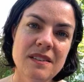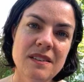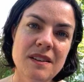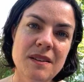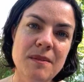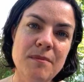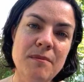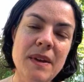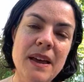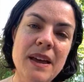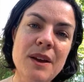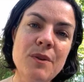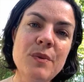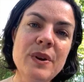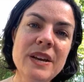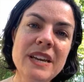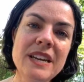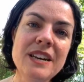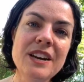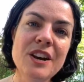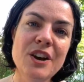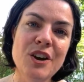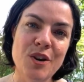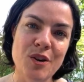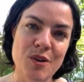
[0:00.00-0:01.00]
may we
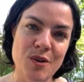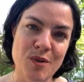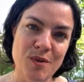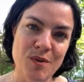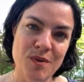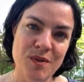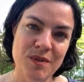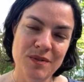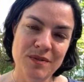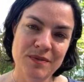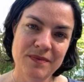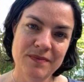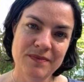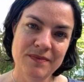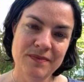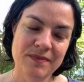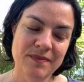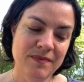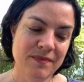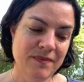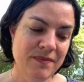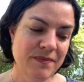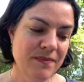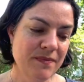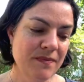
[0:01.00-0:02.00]
know
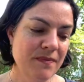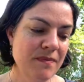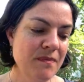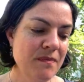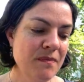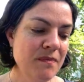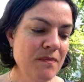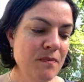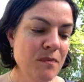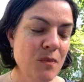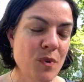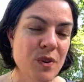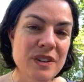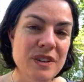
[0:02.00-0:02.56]
more